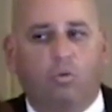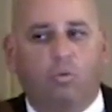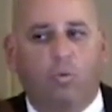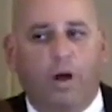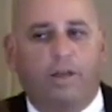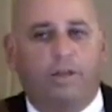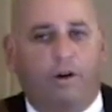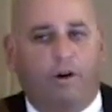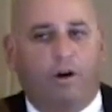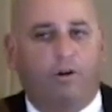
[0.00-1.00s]
where the
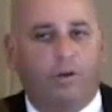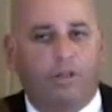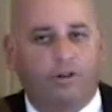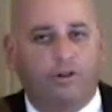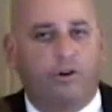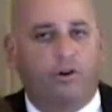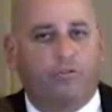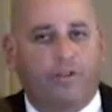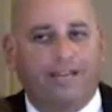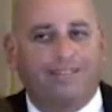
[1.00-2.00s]
artery, the
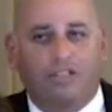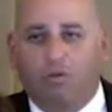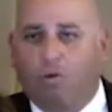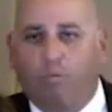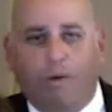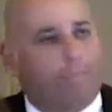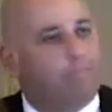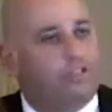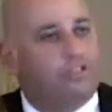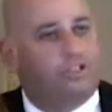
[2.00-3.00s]
nerve is. It's all
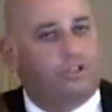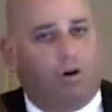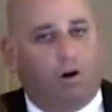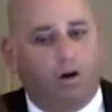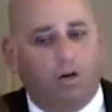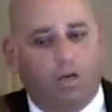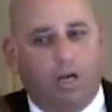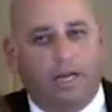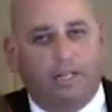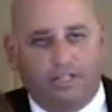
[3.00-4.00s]
wrapped in scar,
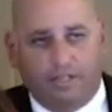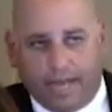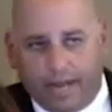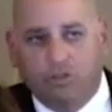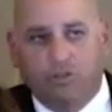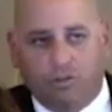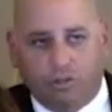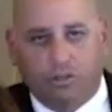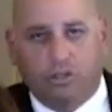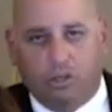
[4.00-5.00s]
and it's
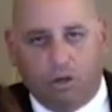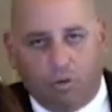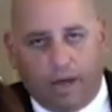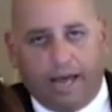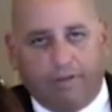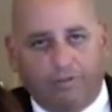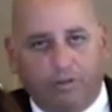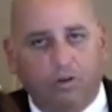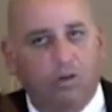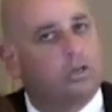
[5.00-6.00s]
dangerous to go
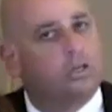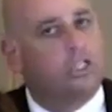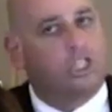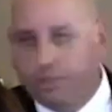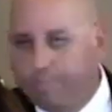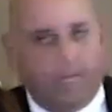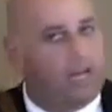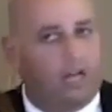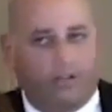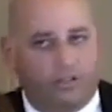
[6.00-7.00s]
after just
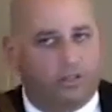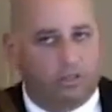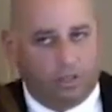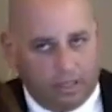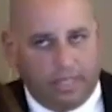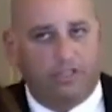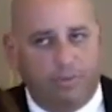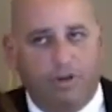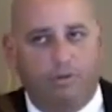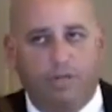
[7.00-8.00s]
because. There needs
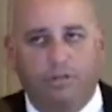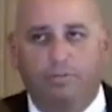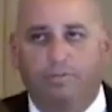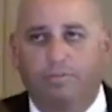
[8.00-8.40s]
to be a reason.